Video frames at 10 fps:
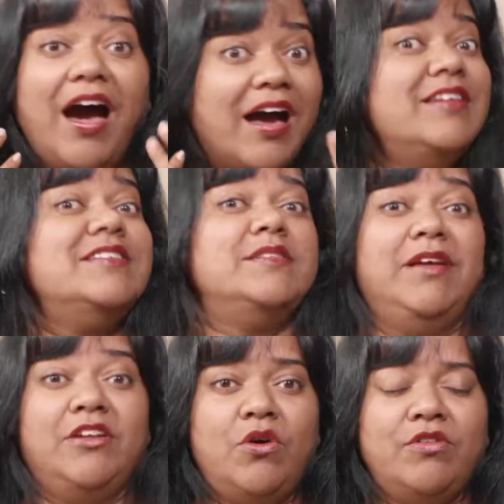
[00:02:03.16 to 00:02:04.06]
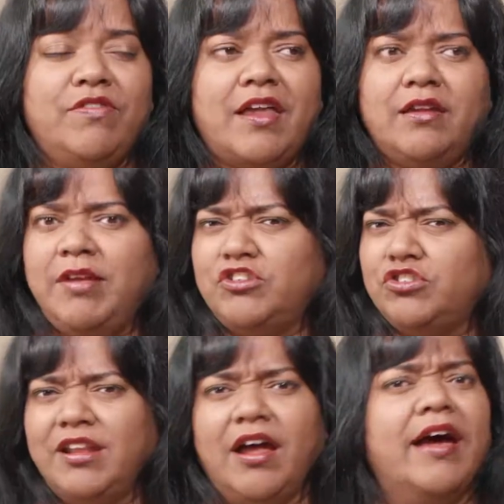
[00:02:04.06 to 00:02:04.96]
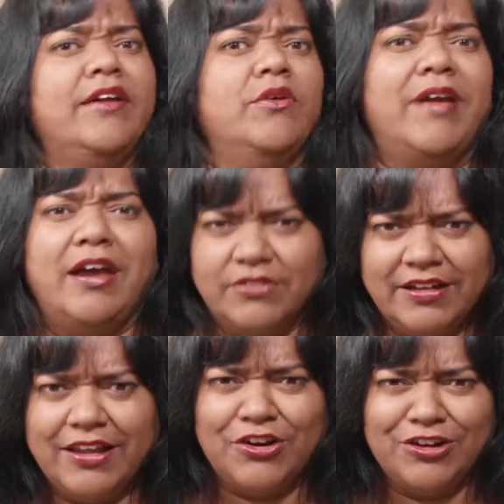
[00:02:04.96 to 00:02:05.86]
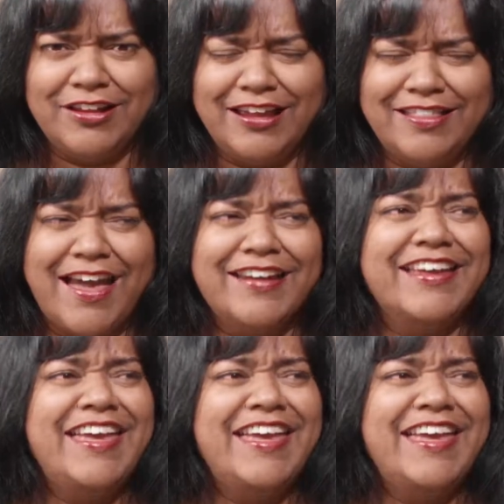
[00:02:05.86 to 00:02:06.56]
I need to make note of that and make sure that I don't ever get hurt like that.